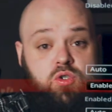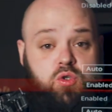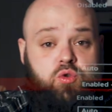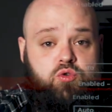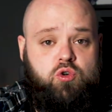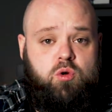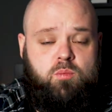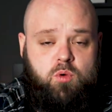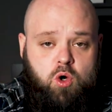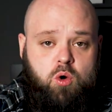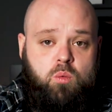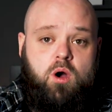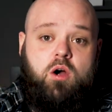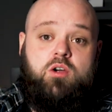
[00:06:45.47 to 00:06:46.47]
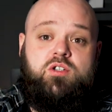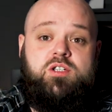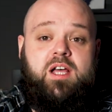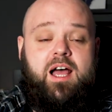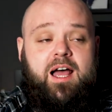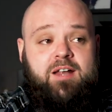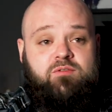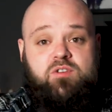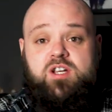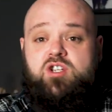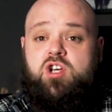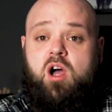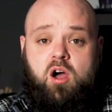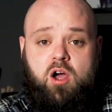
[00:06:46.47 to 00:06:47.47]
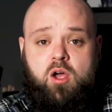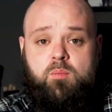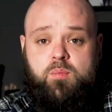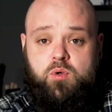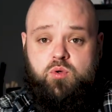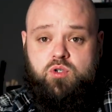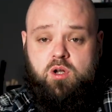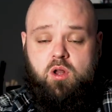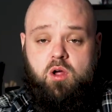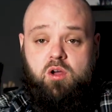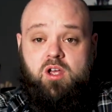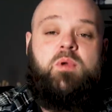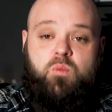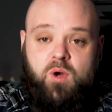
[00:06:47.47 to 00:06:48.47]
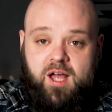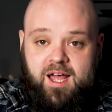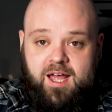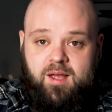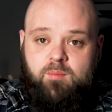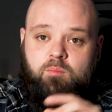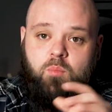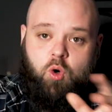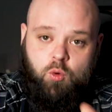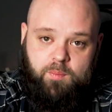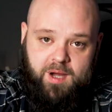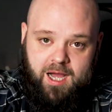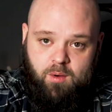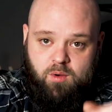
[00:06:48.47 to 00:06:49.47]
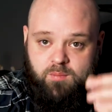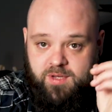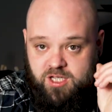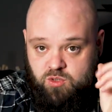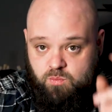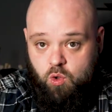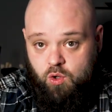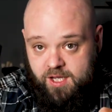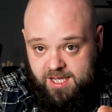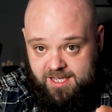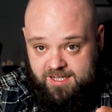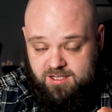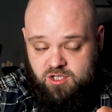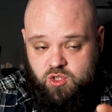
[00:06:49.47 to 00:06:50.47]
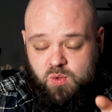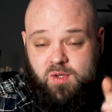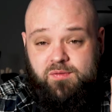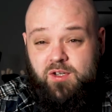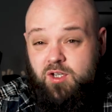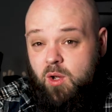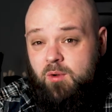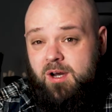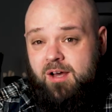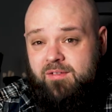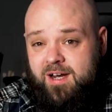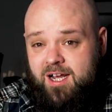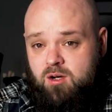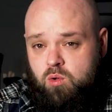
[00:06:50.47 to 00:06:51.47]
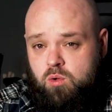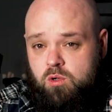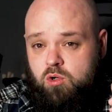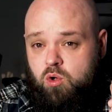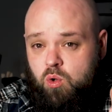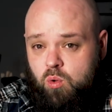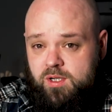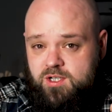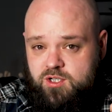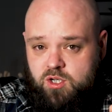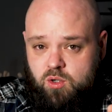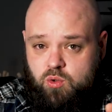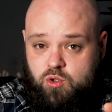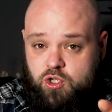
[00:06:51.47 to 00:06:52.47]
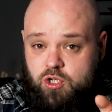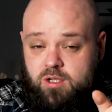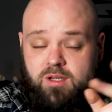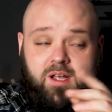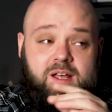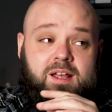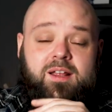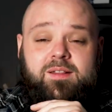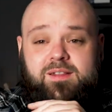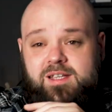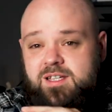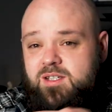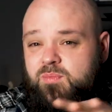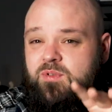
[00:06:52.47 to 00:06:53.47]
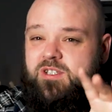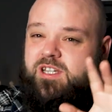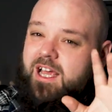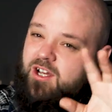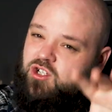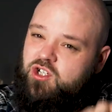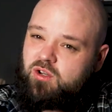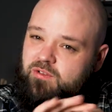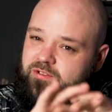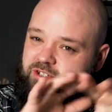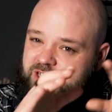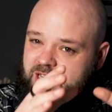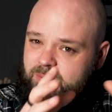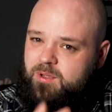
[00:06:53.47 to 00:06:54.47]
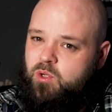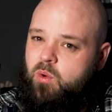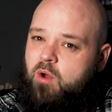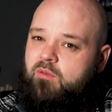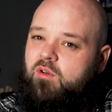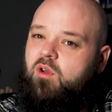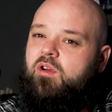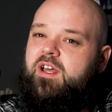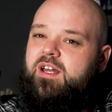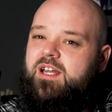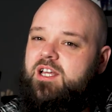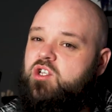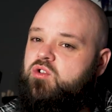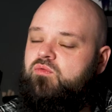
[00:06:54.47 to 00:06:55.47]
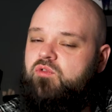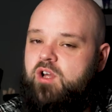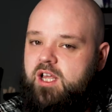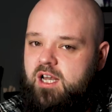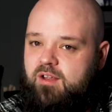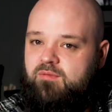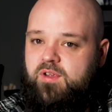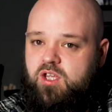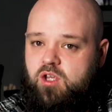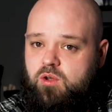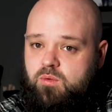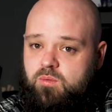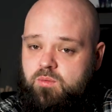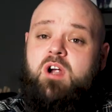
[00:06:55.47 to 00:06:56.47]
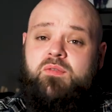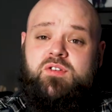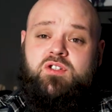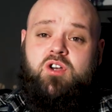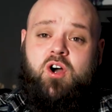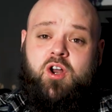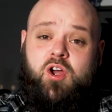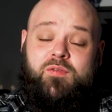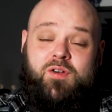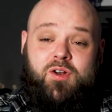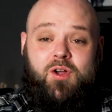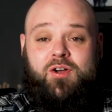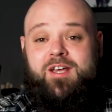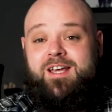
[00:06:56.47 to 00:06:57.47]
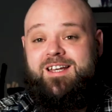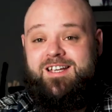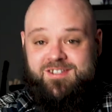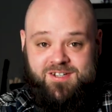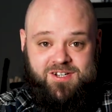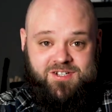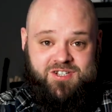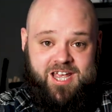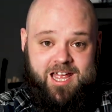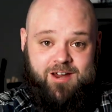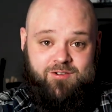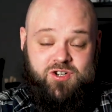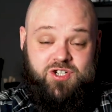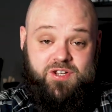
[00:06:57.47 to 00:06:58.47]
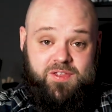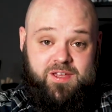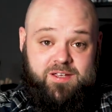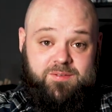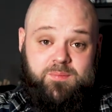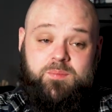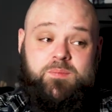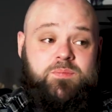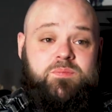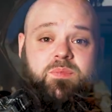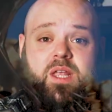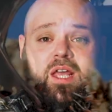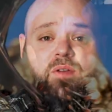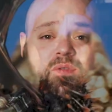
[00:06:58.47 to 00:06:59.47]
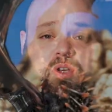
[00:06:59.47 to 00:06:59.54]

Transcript: to draw more watts and reach a higher boost clock. Beware, more power means more heat, so if you don't have an adequate cooling solution, this section on the CPU overclocking isn't really for you. Graphics card overclocking isn't as scary as you think. If